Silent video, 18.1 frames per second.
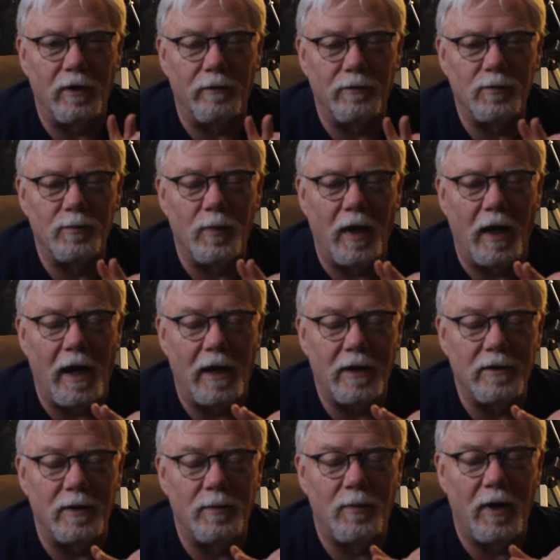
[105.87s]
It was
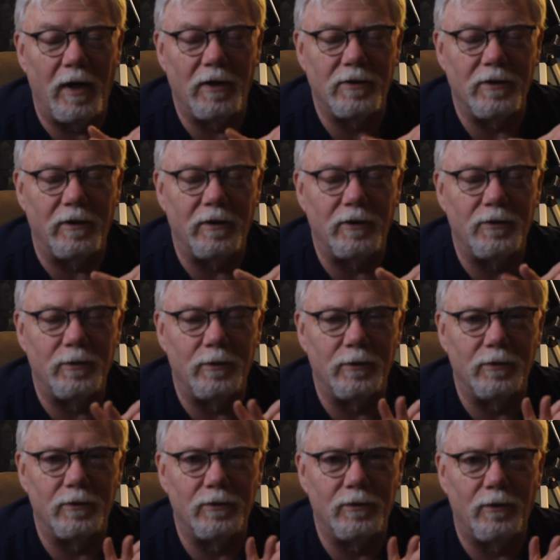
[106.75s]
actually based on a
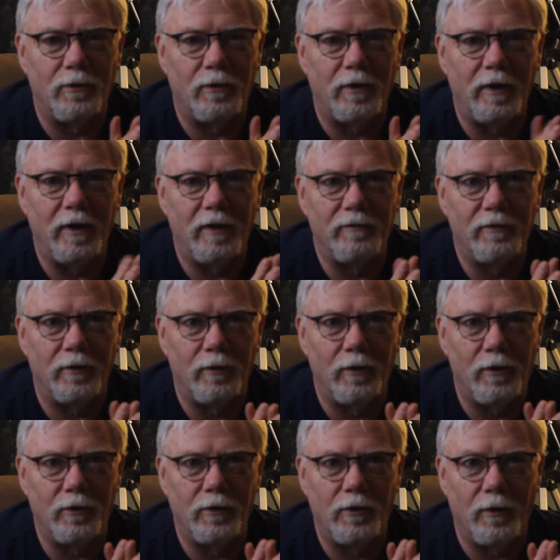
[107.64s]
true story of her
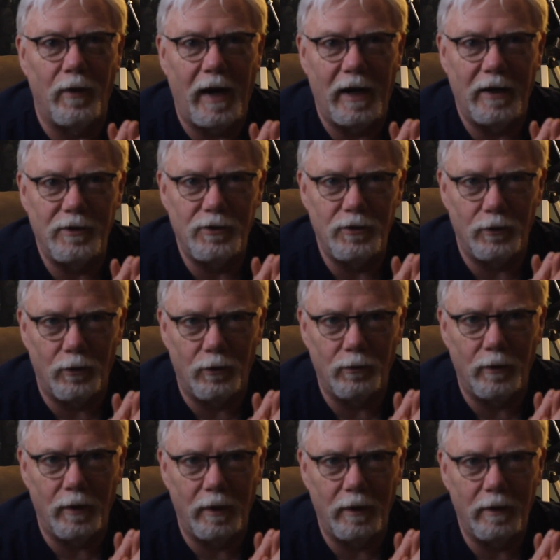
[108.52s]
own
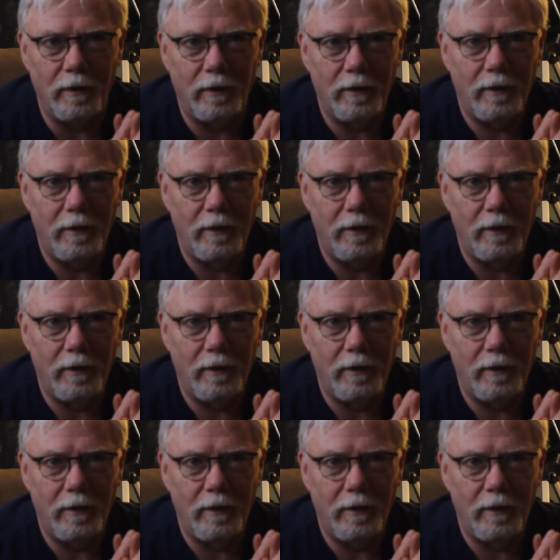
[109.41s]
grandchildren,